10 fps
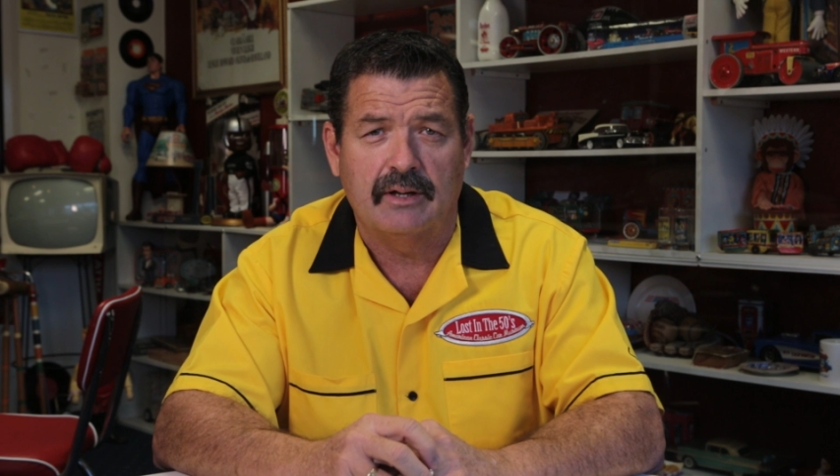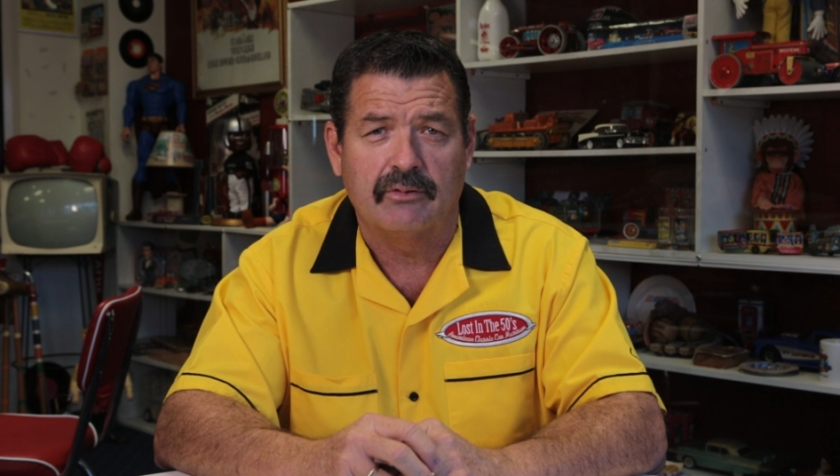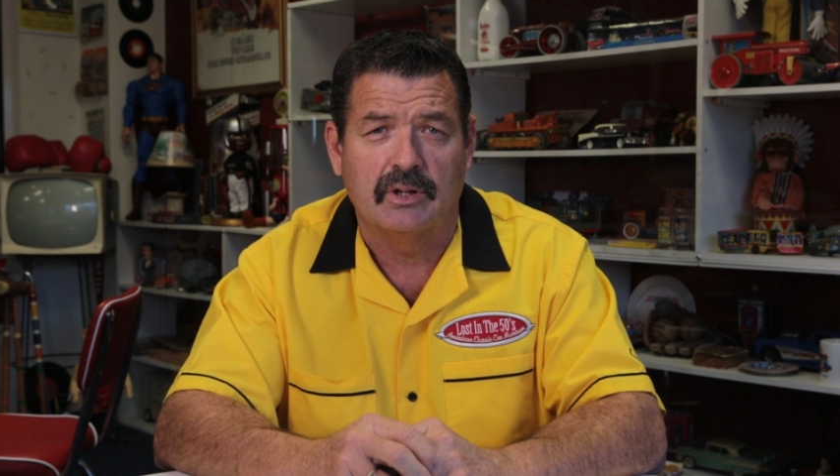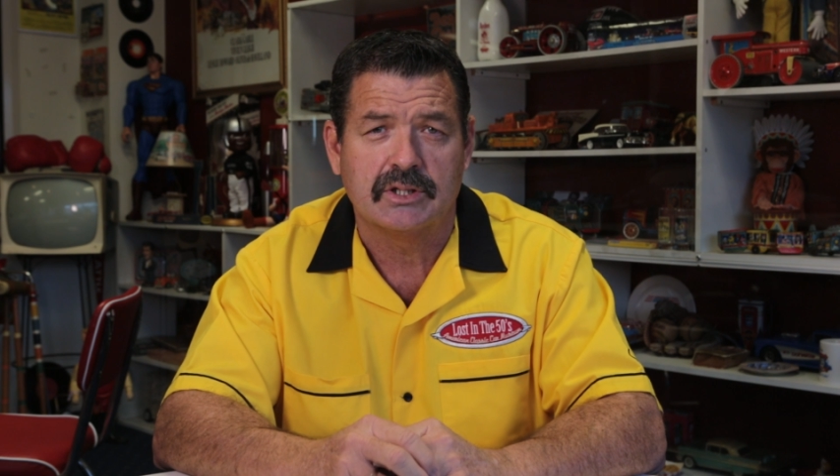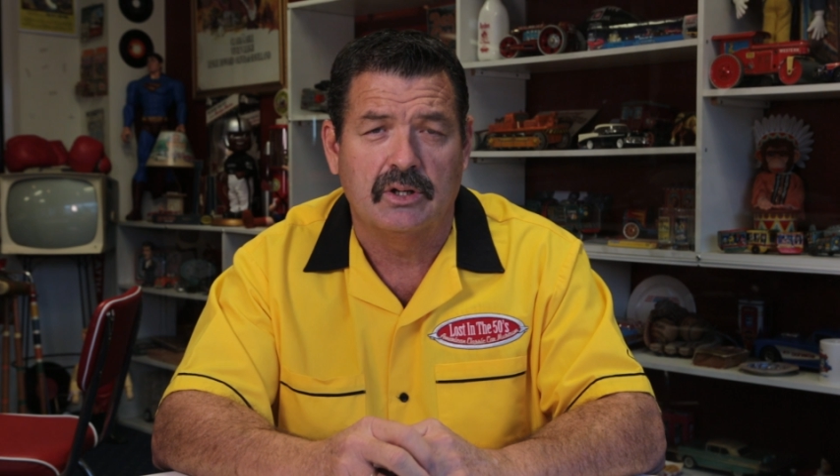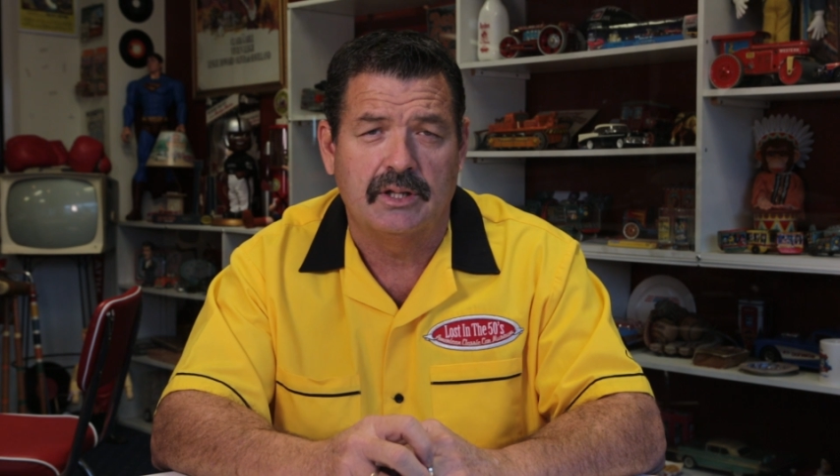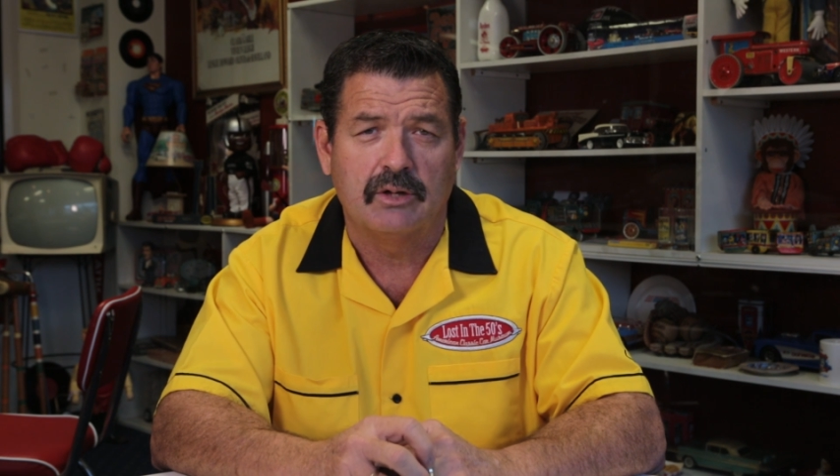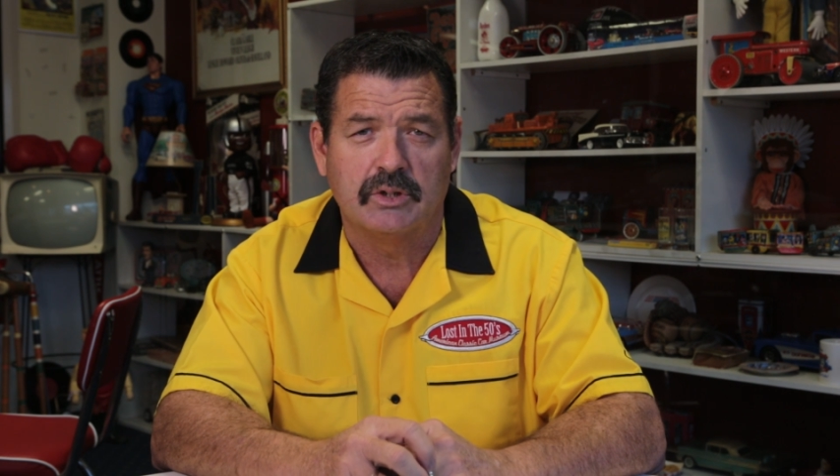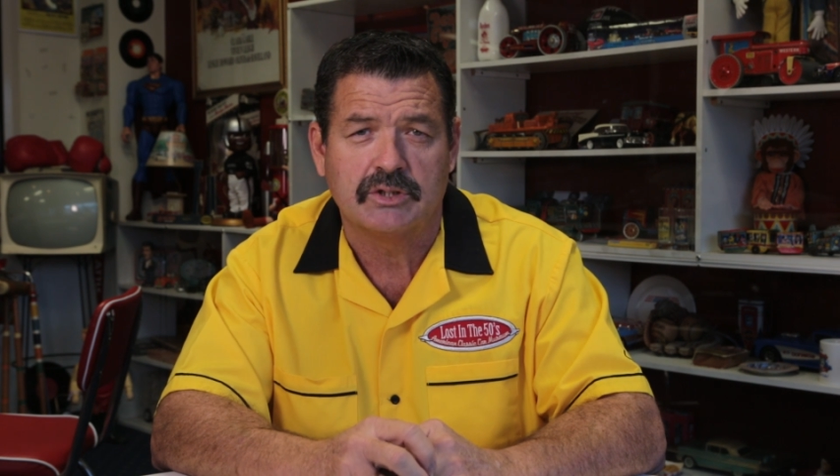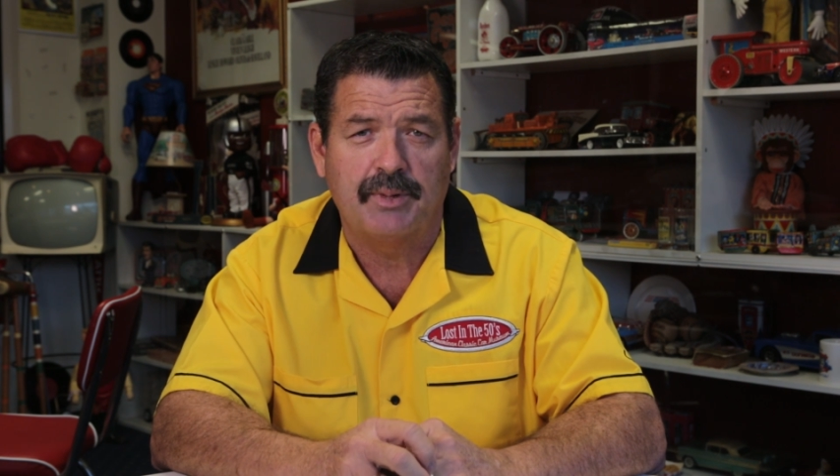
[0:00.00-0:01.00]
that everyone's got
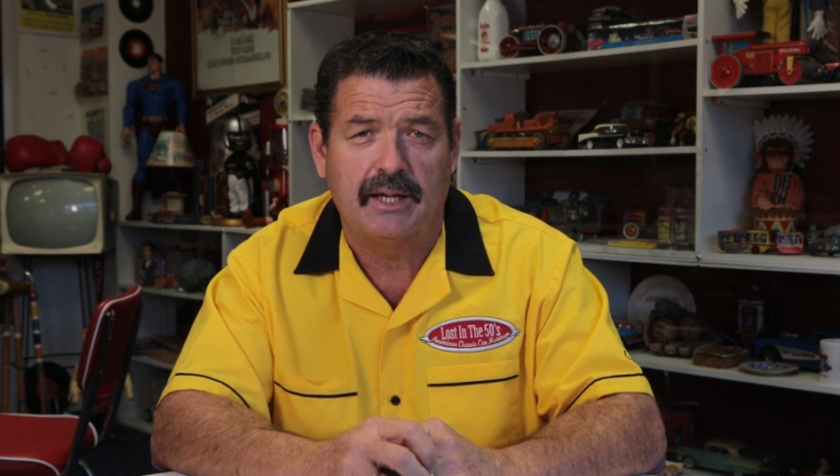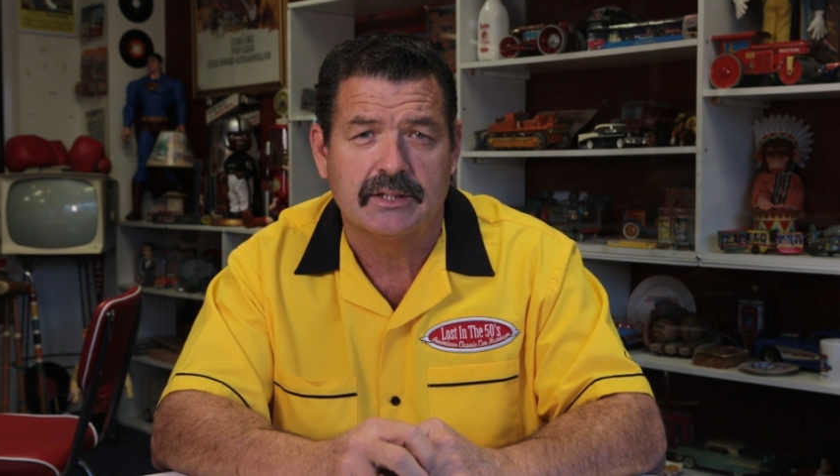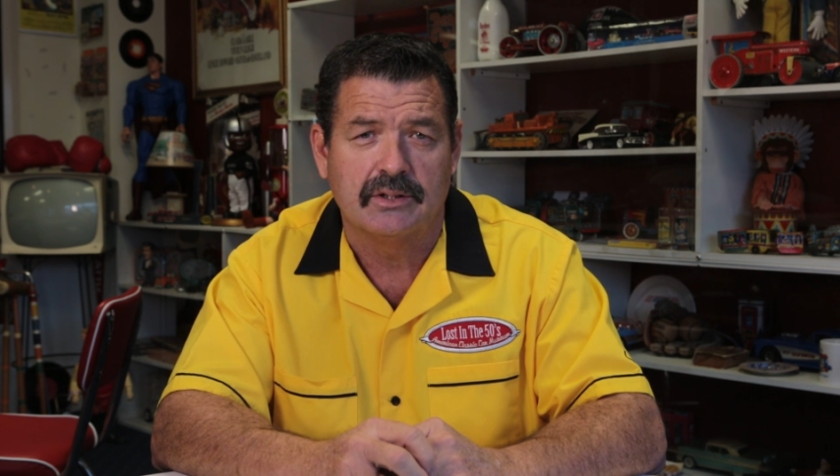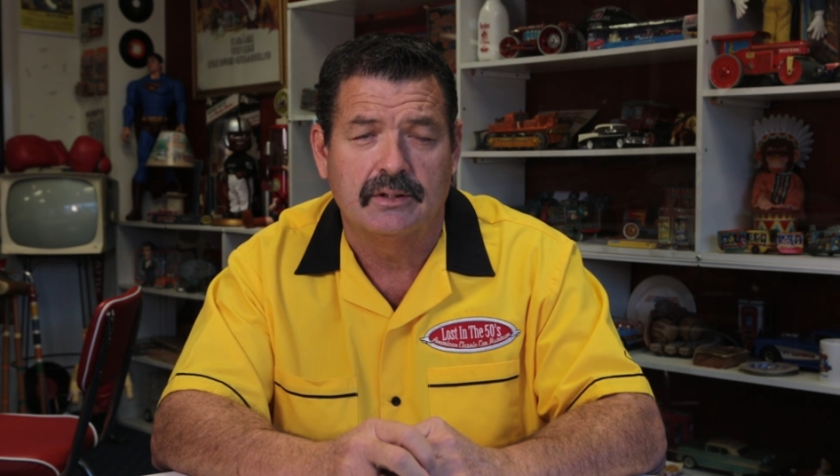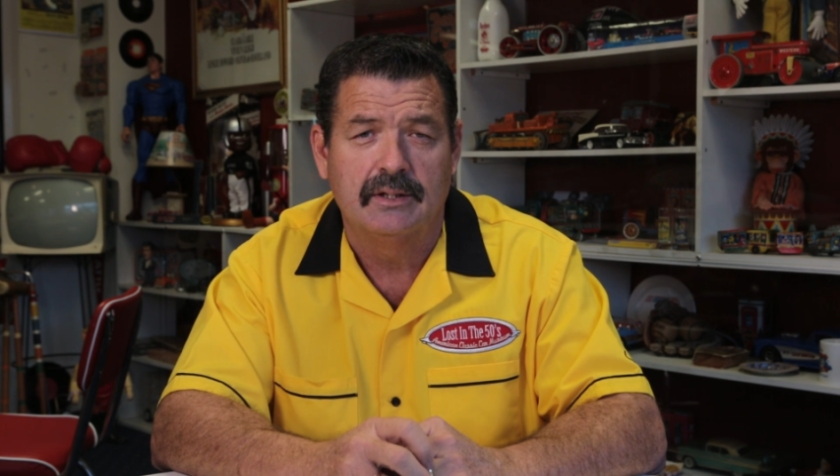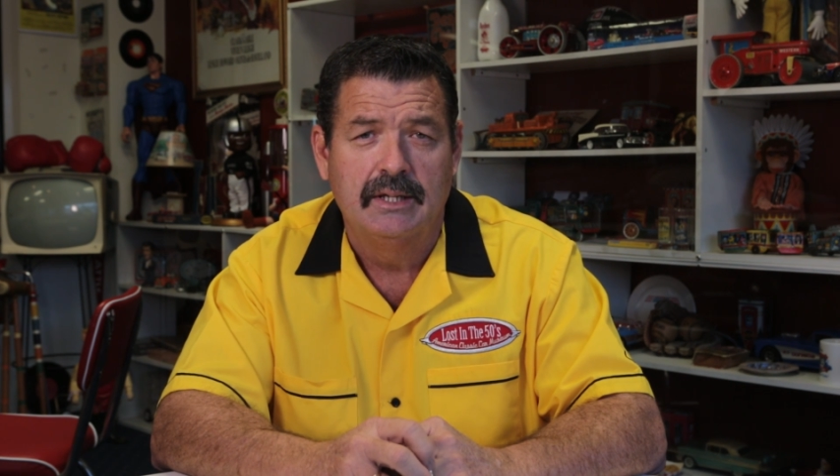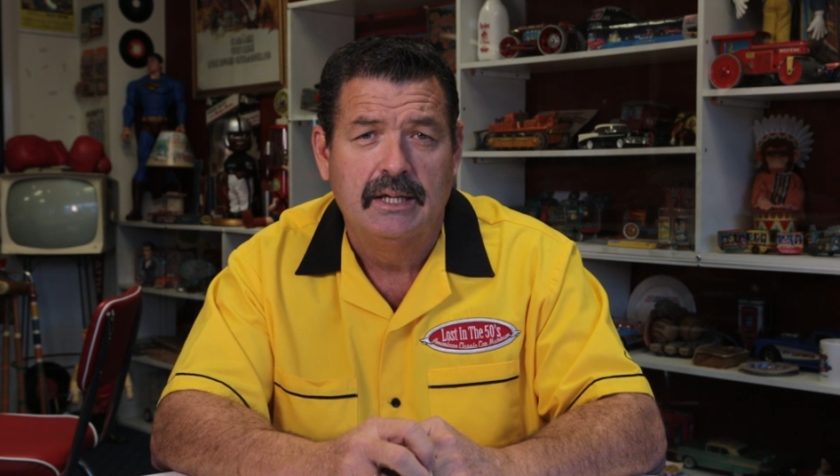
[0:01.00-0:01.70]
their wristbands on,